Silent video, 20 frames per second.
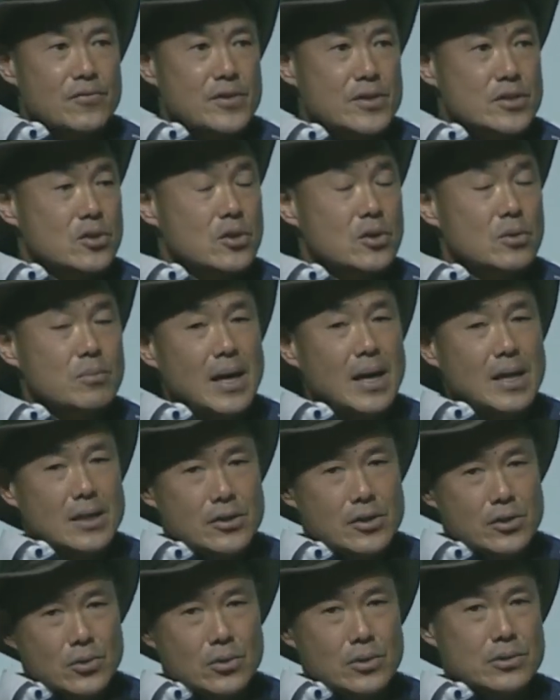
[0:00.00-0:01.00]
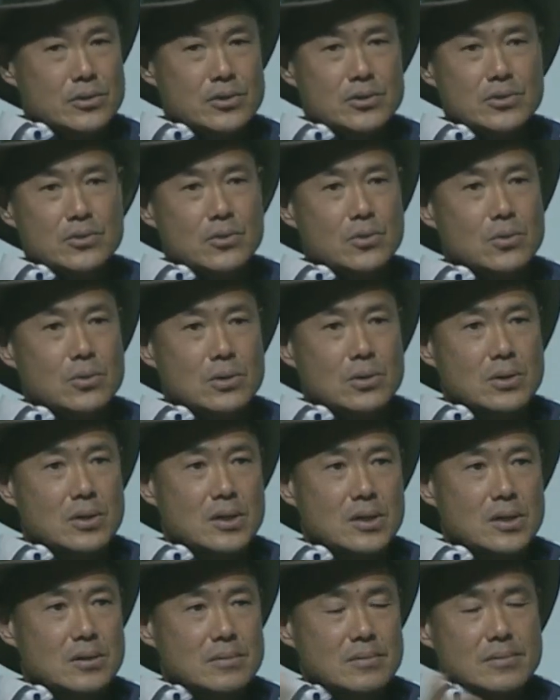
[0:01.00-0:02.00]
physical molecules
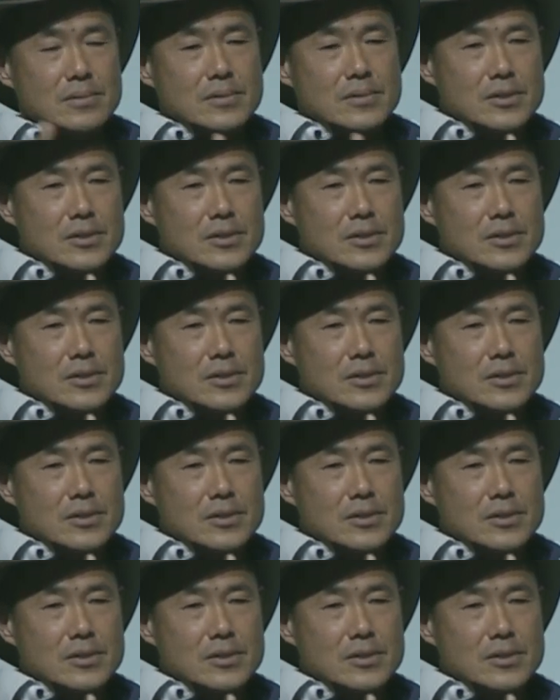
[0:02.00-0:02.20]
or